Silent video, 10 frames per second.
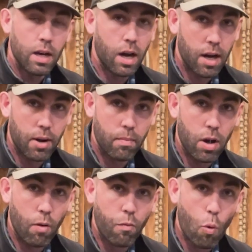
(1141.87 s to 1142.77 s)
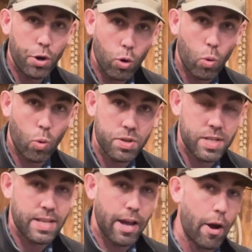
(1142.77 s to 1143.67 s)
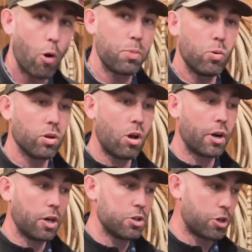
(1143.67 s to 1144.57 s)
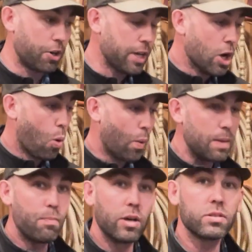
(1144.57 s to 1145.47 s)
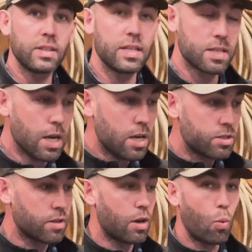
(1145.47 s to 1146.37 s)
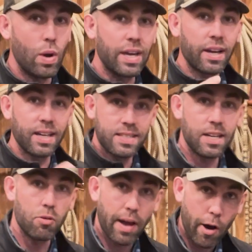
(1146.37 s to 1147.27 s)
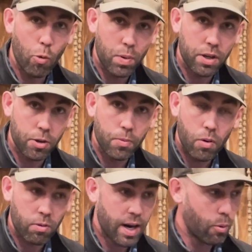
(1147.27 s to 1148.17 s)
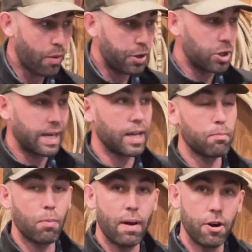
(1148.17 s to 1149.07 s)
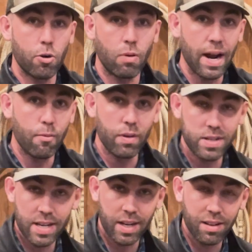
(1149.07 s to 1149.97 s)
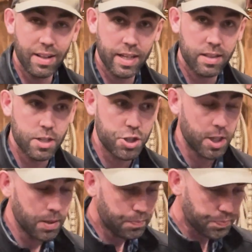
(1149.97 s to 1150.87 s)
for your horses to help you along your journey. We built this so that we can continue helping you, right? Whether you're getting prepared to ride with us at a clinic this year,